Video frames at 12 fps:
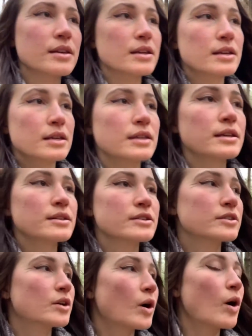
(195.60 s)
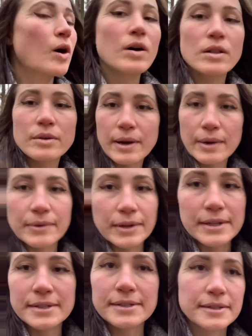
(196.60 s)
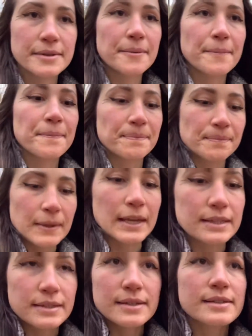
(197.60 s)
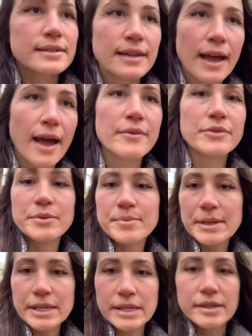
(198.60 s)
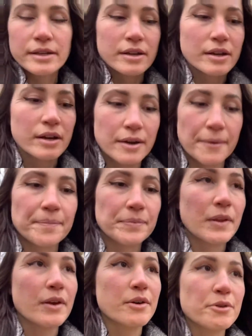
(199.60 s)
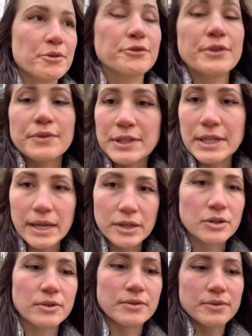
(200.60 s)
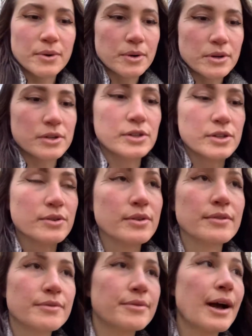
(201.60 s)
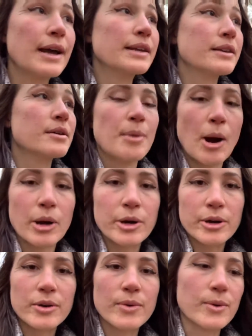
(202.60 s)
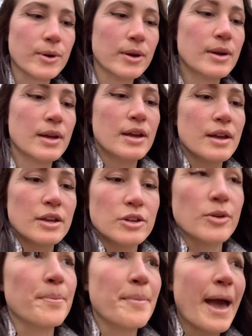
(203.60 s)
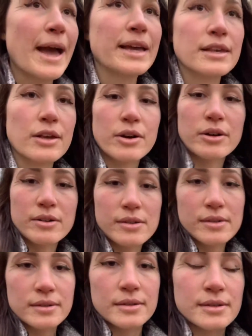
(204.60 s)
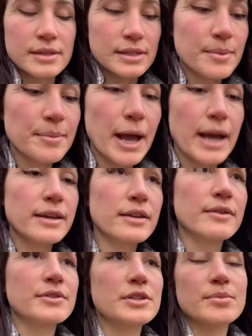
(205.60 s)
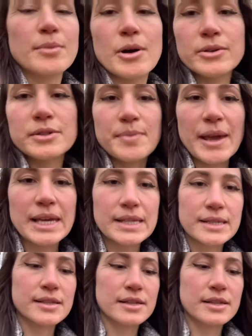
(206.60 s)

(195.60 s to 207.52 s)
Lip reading: It is all around us. It doesn't have to be a 50-acre forest. You can find a park or your backyard, some kind of small space.